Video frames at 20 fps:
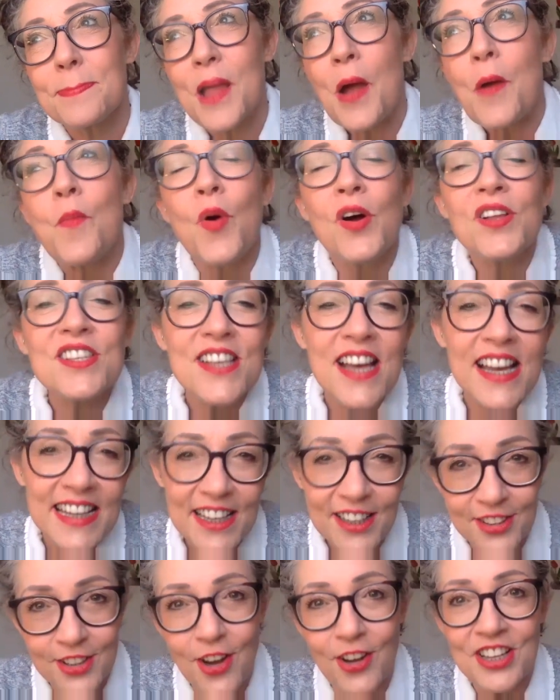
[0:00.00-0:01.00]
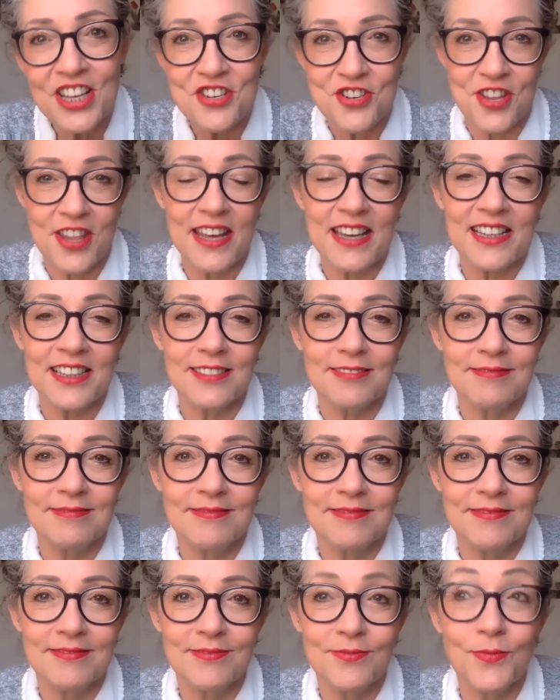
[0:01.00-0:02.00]
Once I acknowledged that,
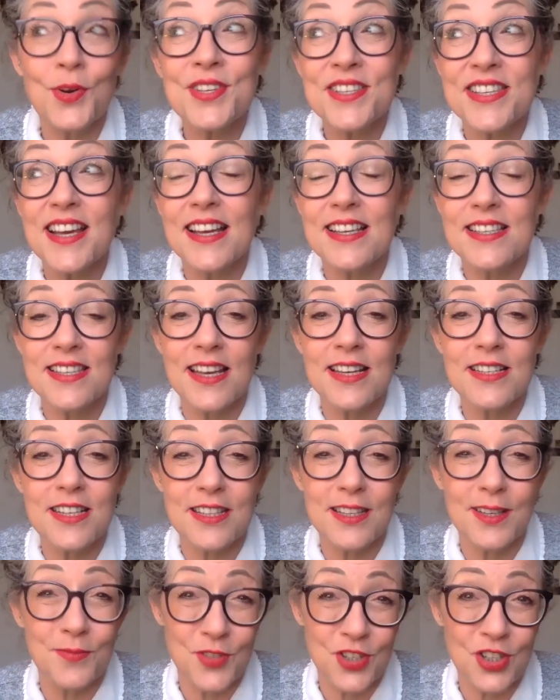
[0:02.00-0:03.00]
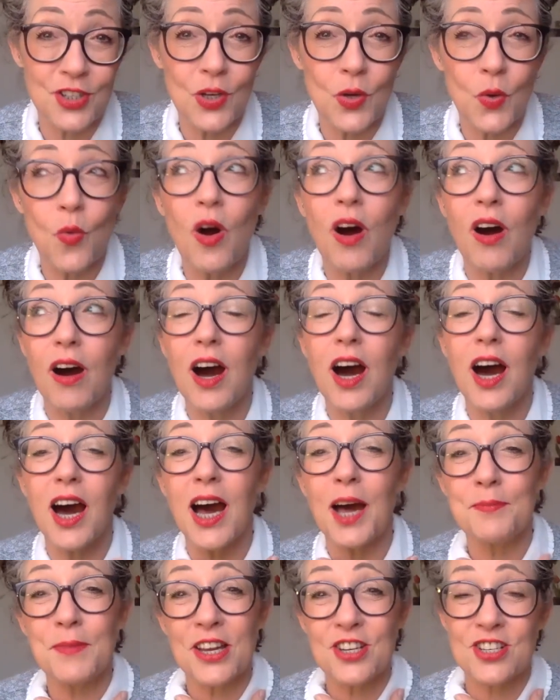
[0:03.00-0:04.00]
once I said to them, do you know what?
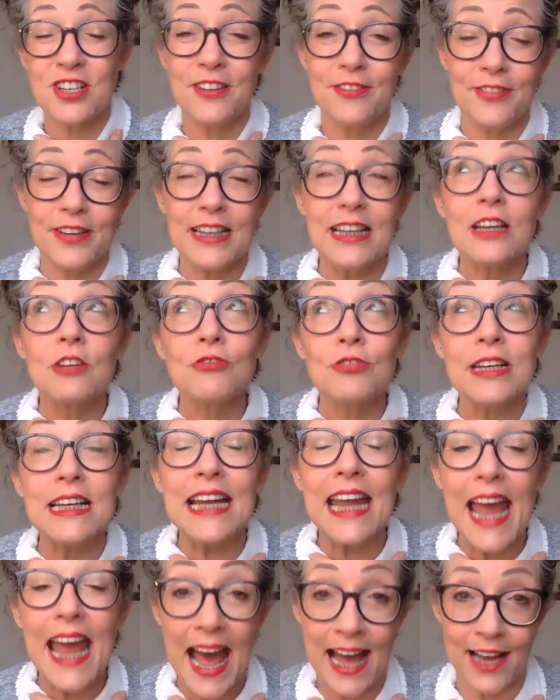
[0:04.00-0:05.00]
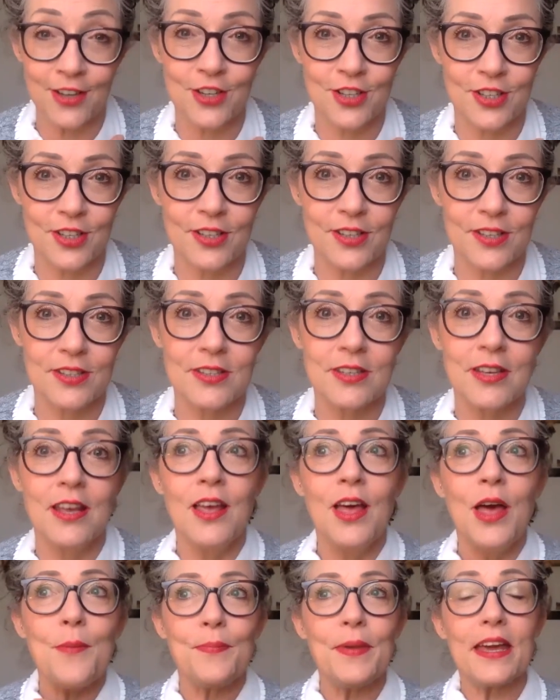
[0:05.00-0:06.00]
I'm actually feeling really anxious
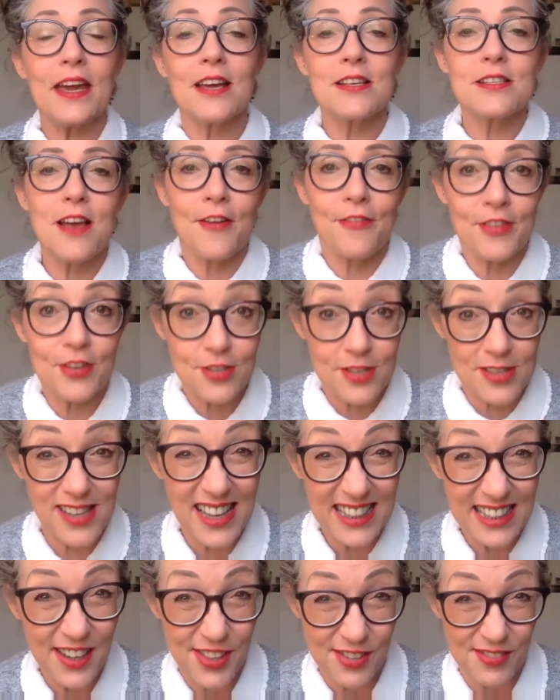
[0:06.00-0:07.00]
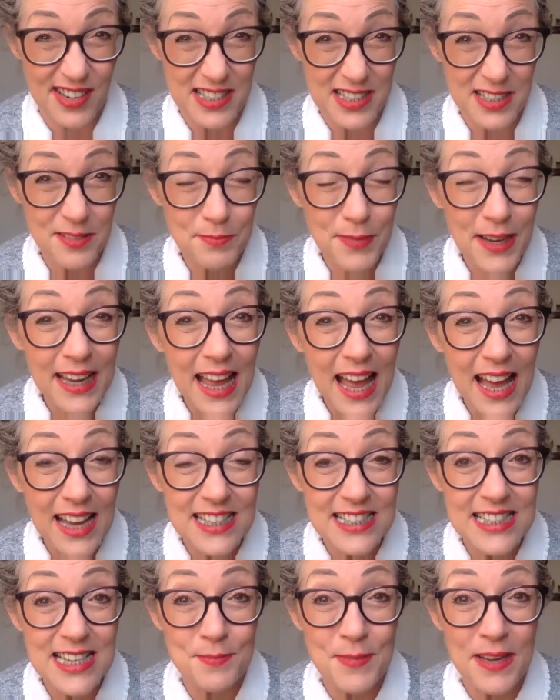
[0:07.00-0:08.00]
because I feel slightly threatened by
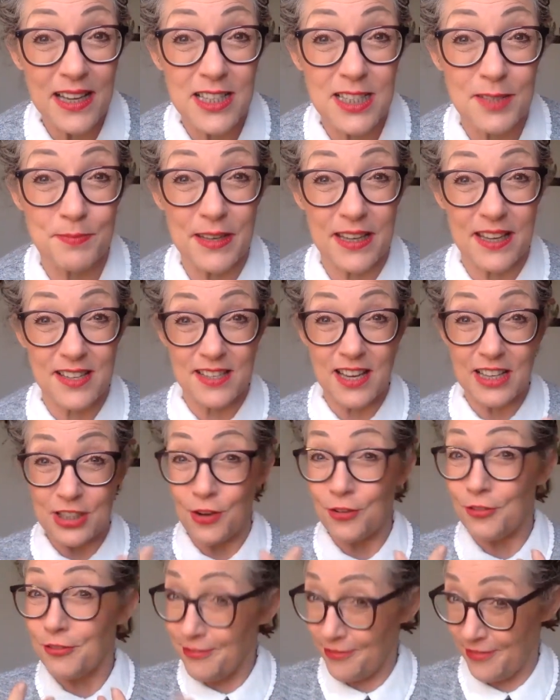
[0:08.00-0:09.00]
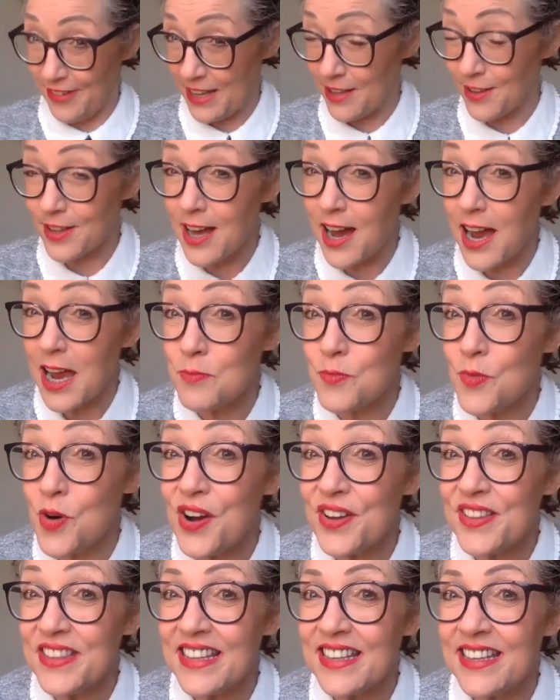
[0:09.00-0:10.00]
academics because I don't feel that I'm
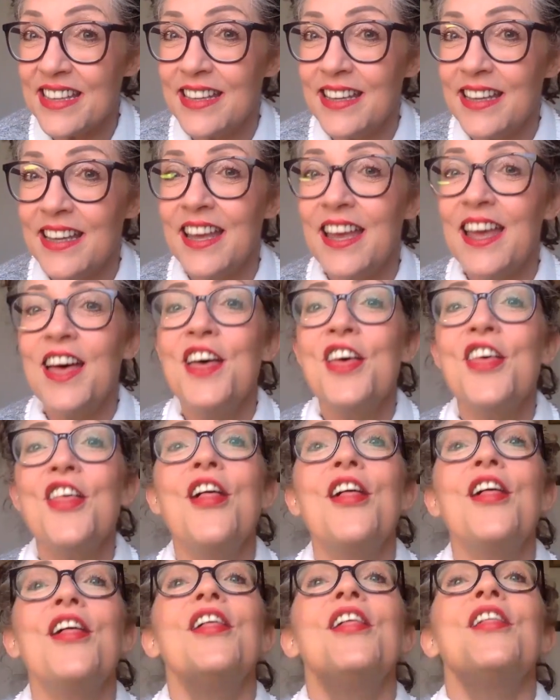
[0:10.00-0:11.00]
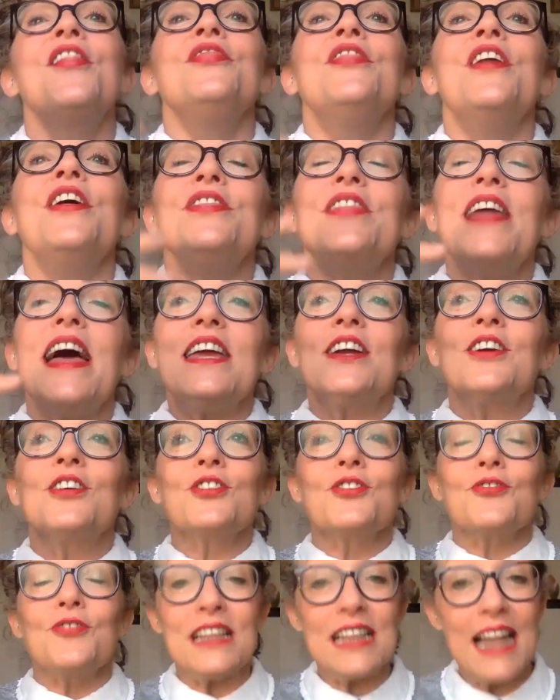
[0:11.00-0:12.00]
one. Then they
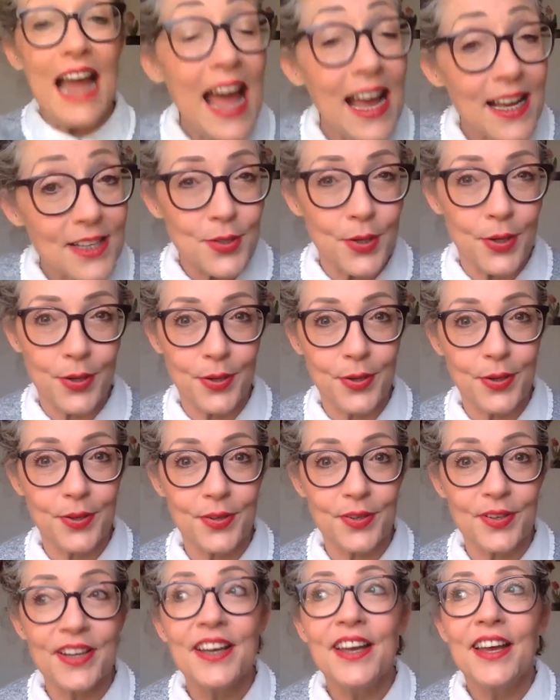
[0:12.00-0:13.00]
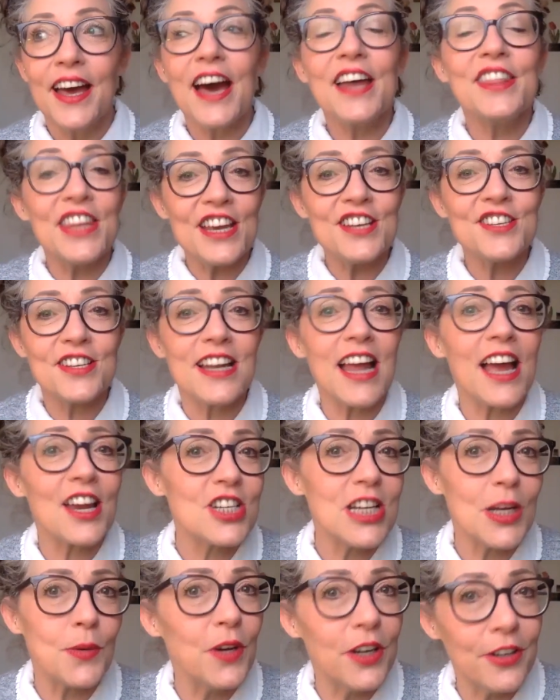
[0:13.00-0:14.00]
could relax. And they said,
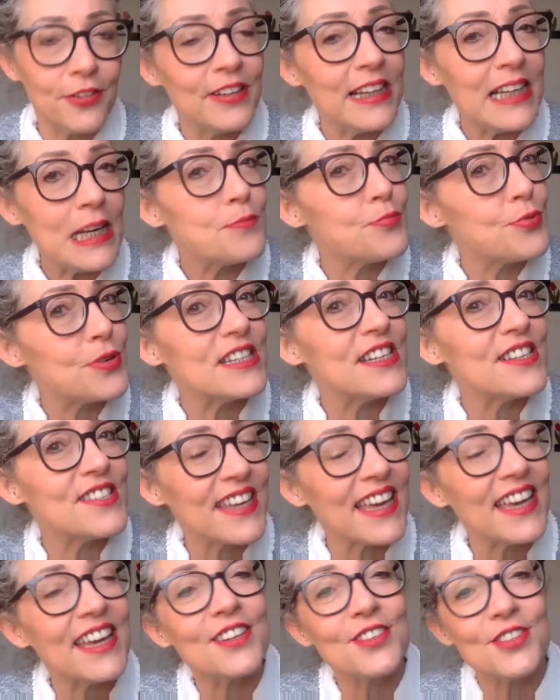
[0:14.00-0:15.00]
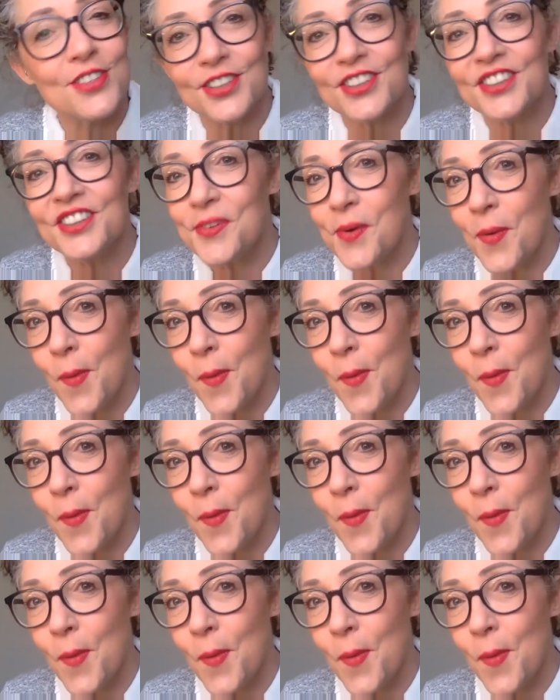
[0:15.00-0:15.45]
actually, we're feeling pretty scared too.